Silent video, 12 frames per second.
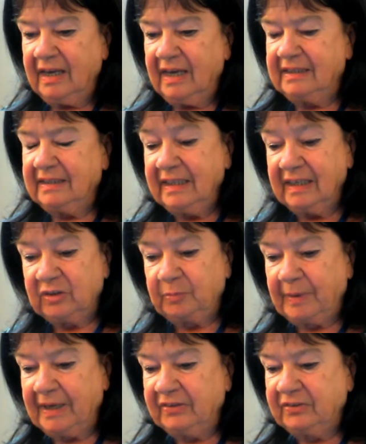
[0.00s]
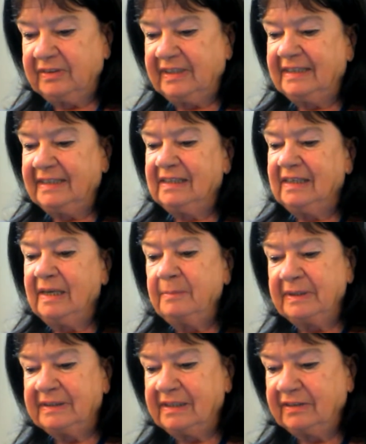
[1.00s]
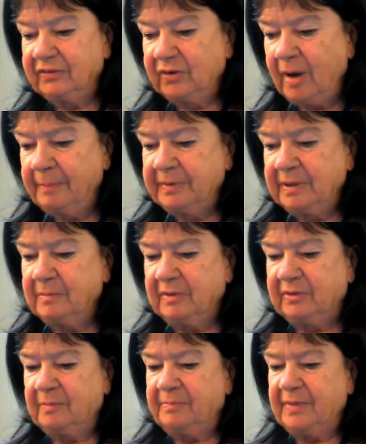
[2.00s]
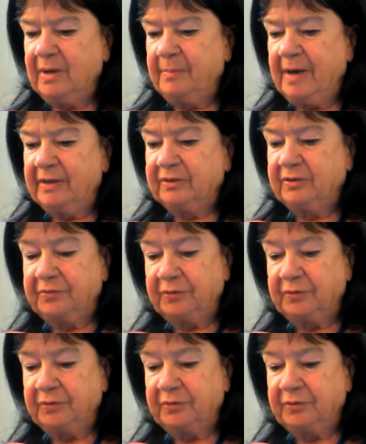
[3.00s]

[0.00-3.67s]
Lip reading: and he expressed that limitless optimism about the